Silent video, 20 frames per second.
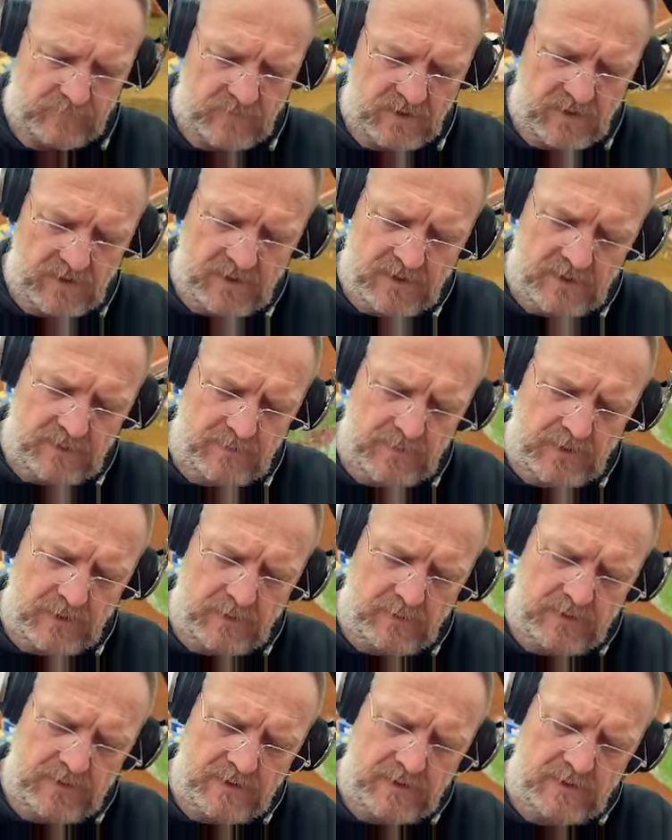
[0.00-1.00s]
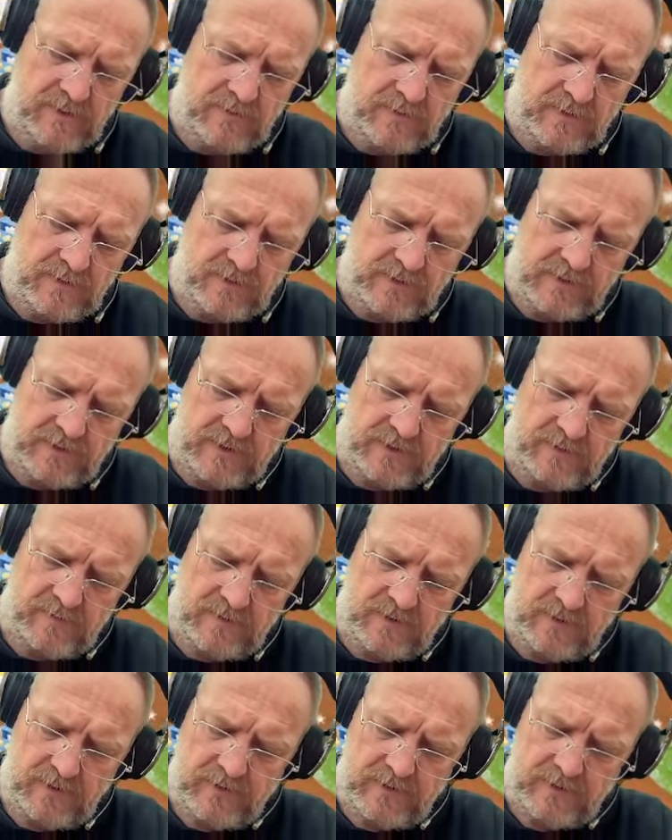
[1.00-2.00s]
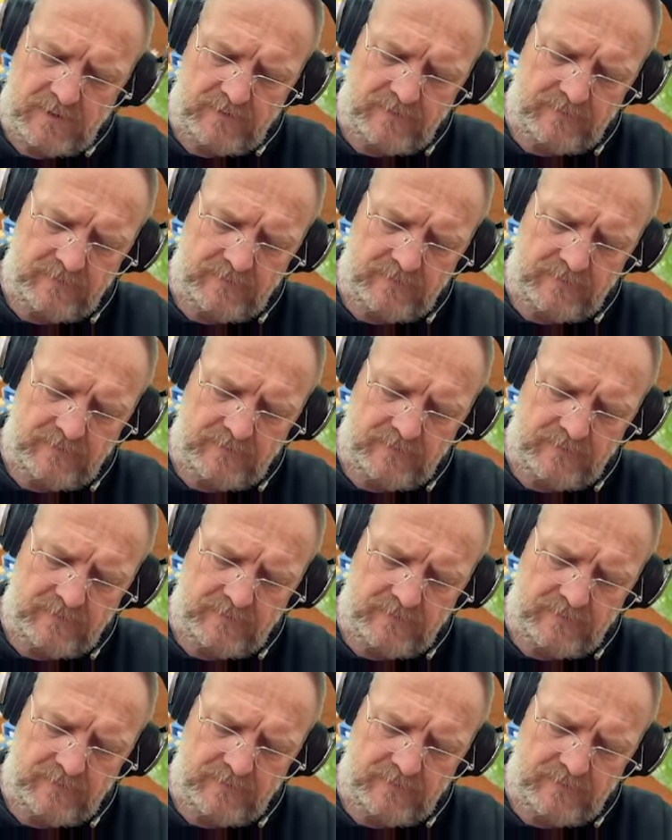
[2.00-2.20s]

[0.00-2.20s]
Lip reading: Keep going, keep going, keep going.